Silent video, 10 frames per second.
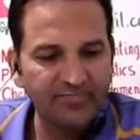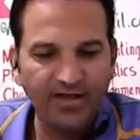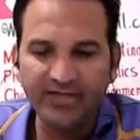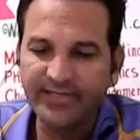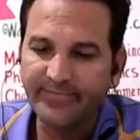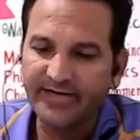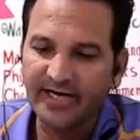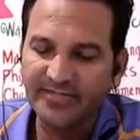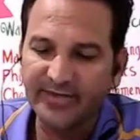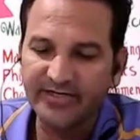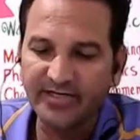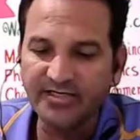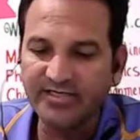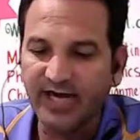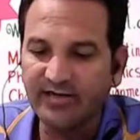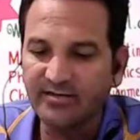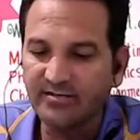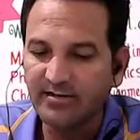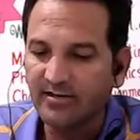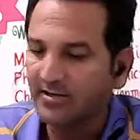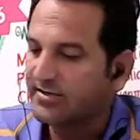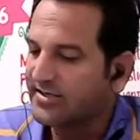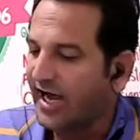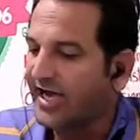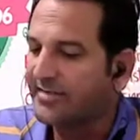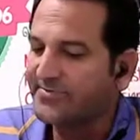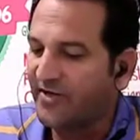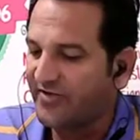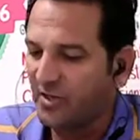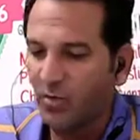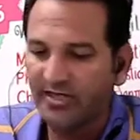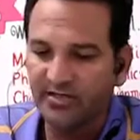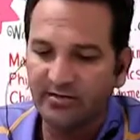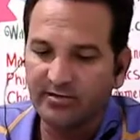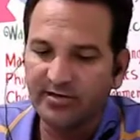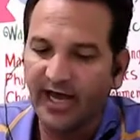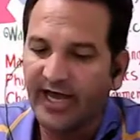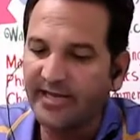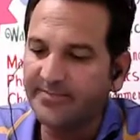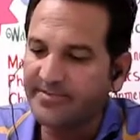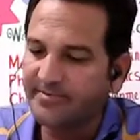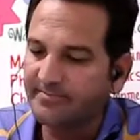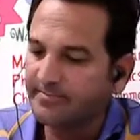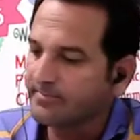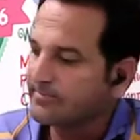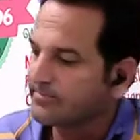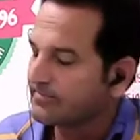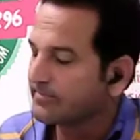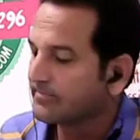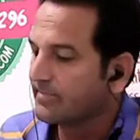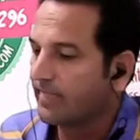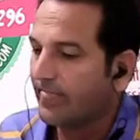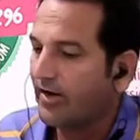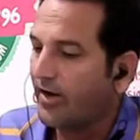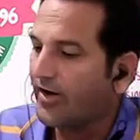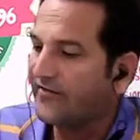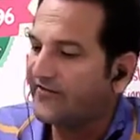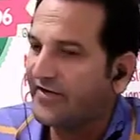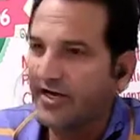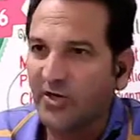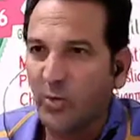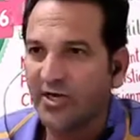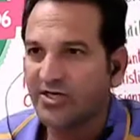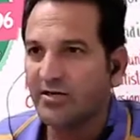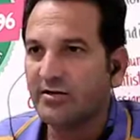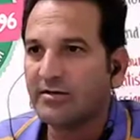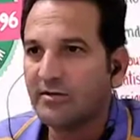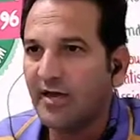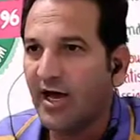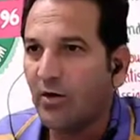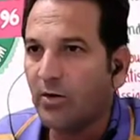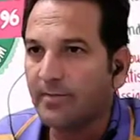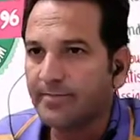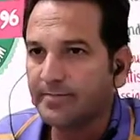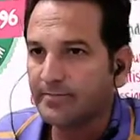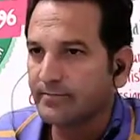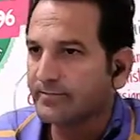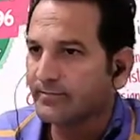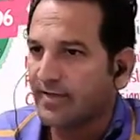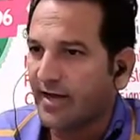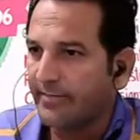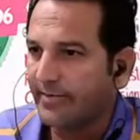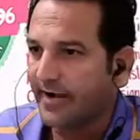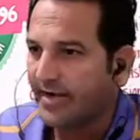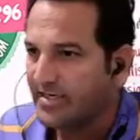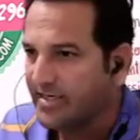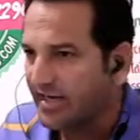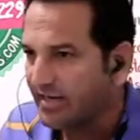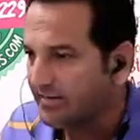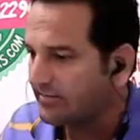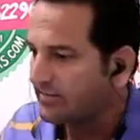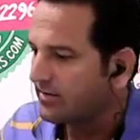Algebraic expression is done. Types of equation. Types of equation. Now I'm writing